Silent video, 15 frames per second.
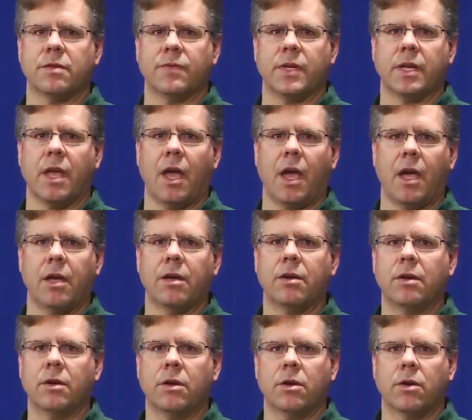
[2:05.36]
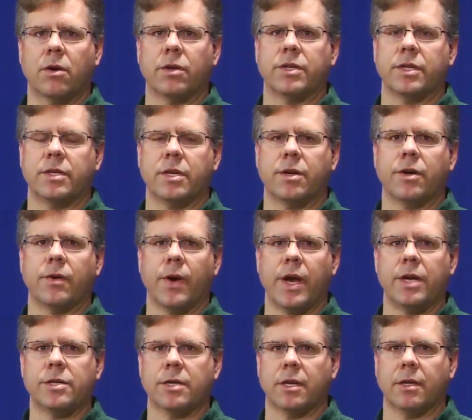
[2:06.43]
of decay or
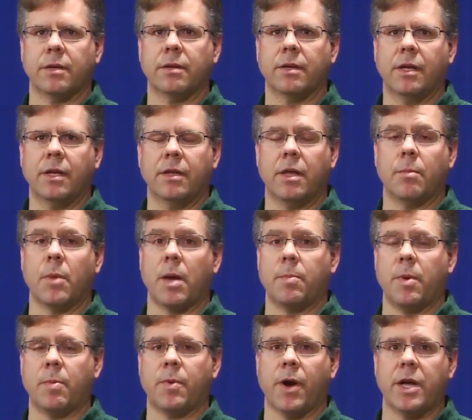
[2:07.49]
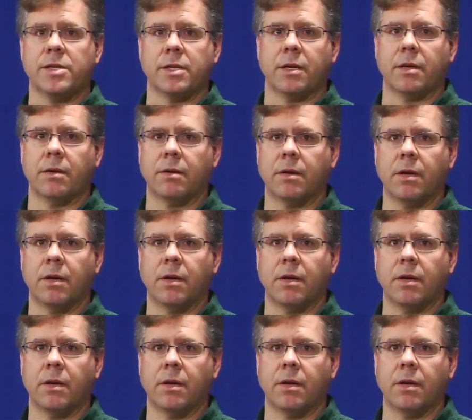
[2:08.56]
deterioration that might be present.